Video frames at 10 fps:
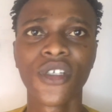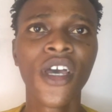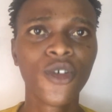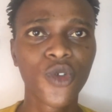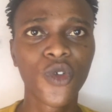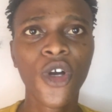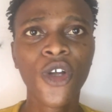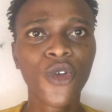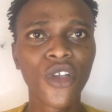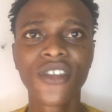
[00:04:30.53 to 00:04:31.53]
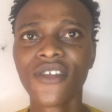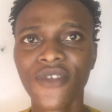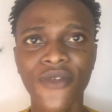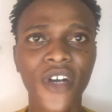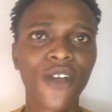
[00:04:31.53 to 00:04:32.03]
So, not giving
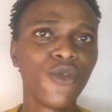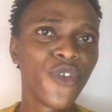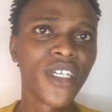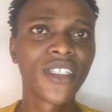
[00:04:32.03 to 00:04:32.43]
value first,